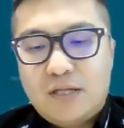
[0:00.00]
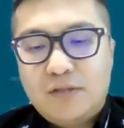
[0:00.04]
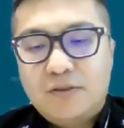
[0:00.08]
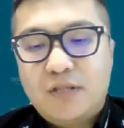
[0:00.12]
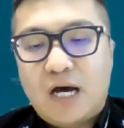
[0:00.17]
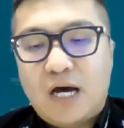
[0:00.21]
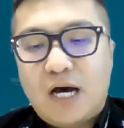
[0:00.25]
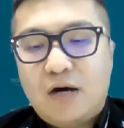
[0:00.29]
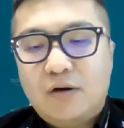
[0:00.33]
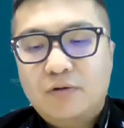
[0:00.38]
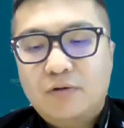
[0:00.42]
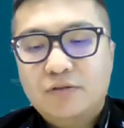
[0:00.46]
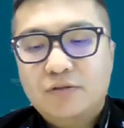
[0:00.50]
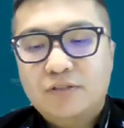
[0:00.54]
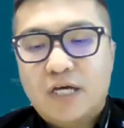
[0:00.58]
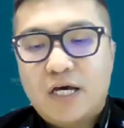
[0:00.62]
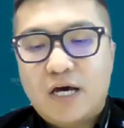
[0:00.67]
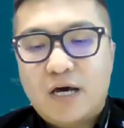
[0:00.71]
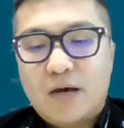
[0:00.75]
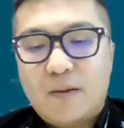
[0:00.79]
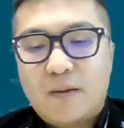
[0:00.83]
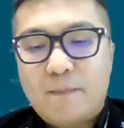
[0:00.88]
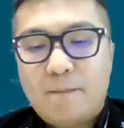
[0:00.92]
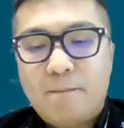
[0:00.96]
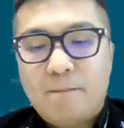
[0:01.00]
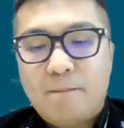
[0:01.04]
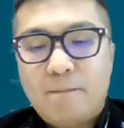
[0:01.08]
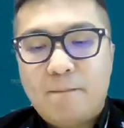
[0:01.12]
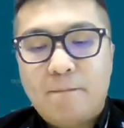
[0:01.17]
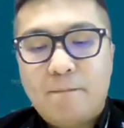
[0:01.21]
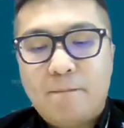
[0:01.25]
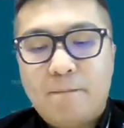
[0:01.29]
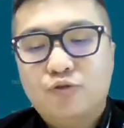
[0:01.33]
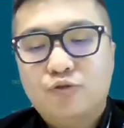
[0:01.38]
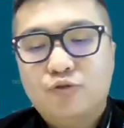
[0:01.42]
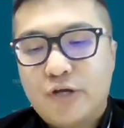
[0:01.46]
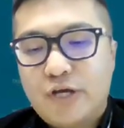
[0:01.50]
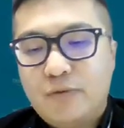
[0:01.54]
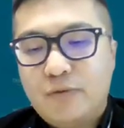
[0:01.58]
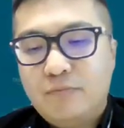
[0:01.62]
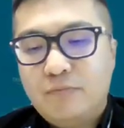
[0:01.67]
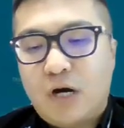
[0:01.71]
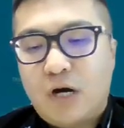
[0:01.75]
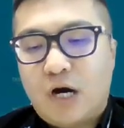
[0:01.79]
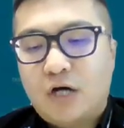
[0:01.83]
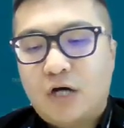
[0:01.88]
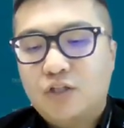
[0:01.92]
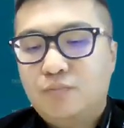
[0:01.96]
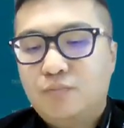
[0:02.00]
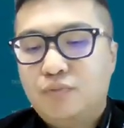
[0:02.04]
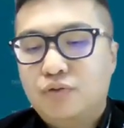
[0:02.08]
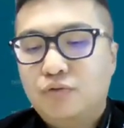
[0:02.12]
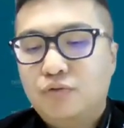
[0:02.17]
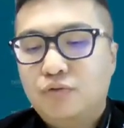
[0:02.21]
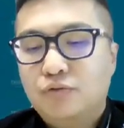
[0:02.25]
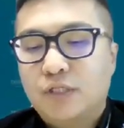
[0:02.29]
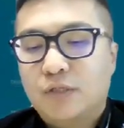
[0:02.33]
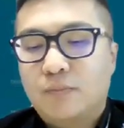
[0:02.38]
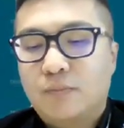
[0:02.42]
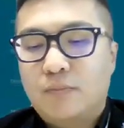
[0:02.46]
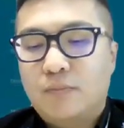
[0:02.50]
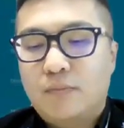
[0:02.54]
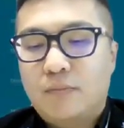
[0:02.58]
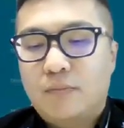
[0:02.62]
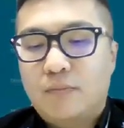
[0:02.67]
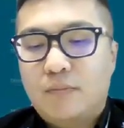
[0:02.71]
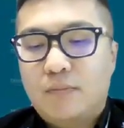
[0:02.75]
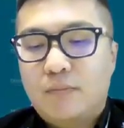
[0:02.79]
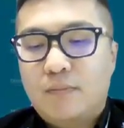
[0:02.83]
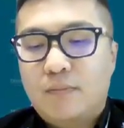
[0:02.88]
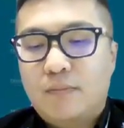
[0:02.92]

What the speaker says: And now the mainstream output